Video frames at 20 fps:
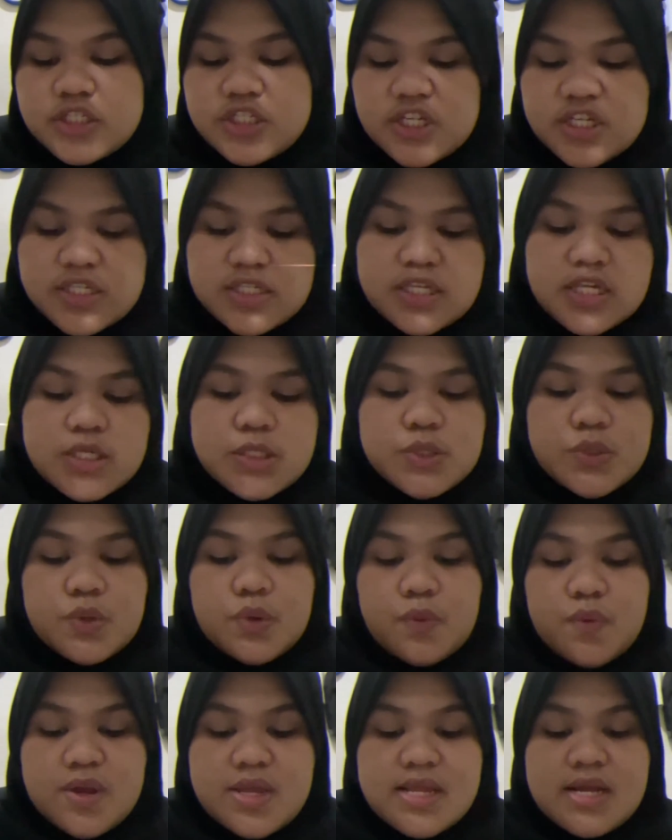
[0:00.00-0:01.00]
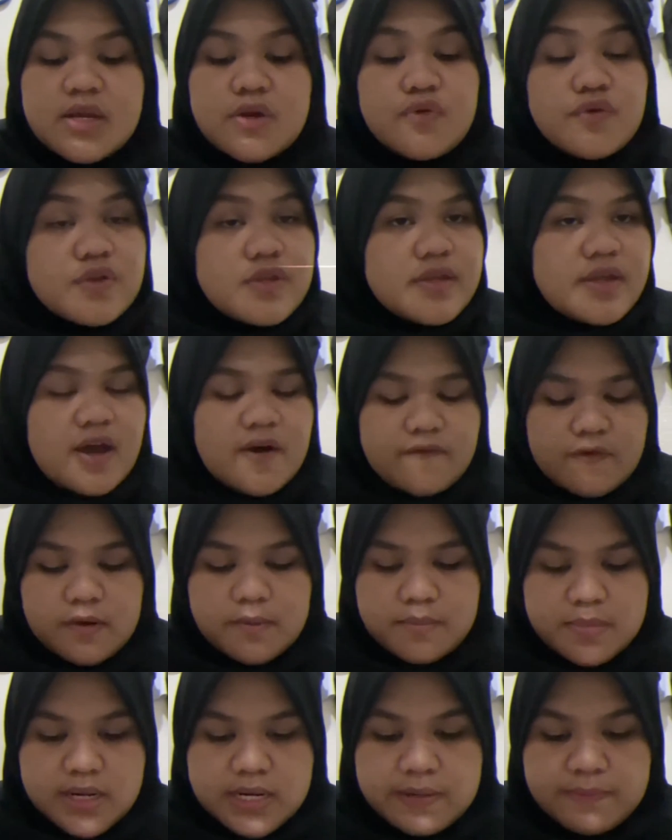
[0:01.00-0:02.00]
justice to create a good
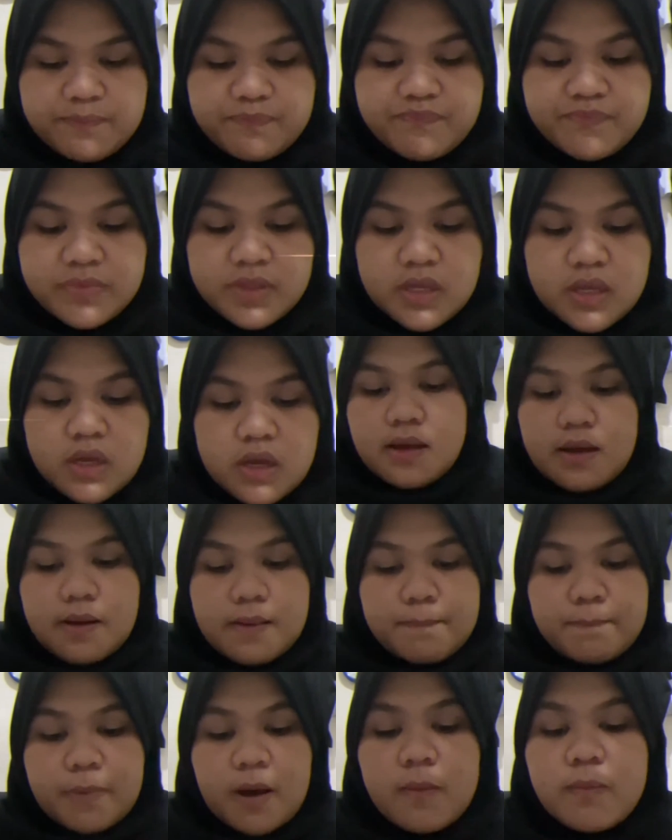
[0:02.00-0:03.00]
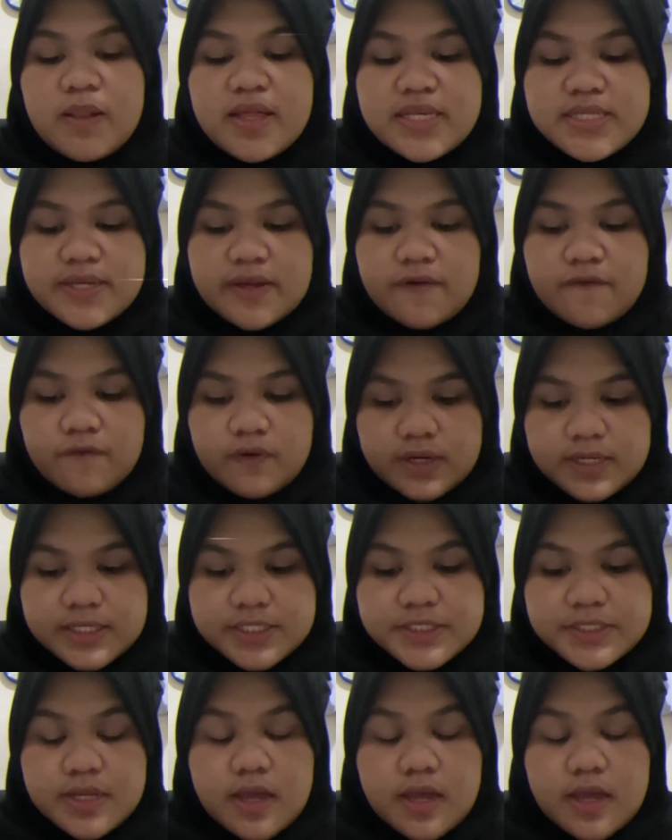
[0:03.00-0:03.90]
government. Public servants